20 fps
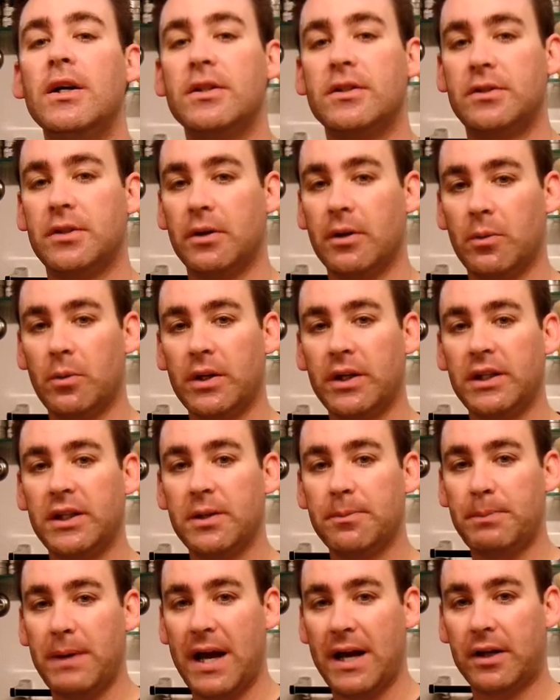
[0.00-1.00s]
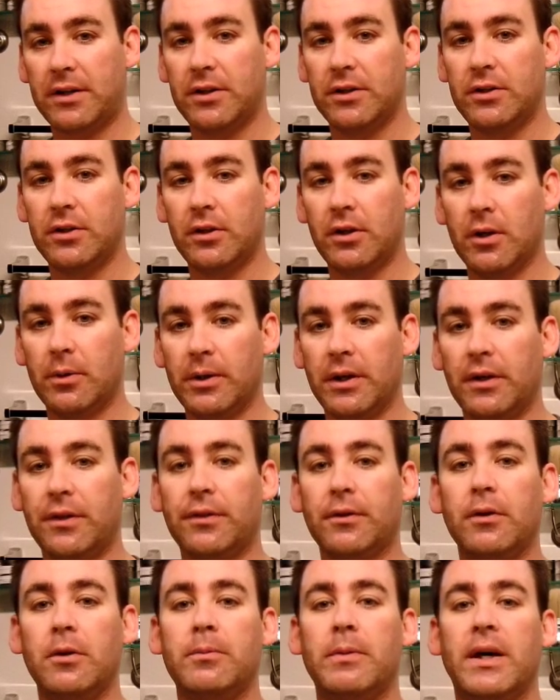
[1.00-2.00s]
So I want to get back to do, going
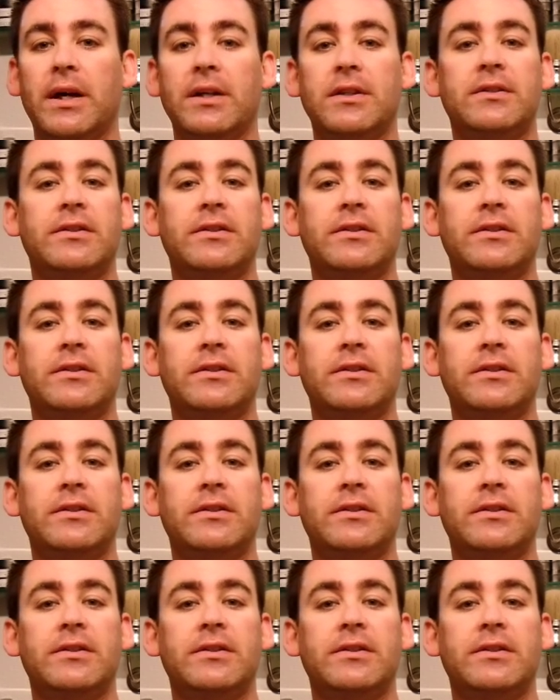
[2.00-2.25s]
through my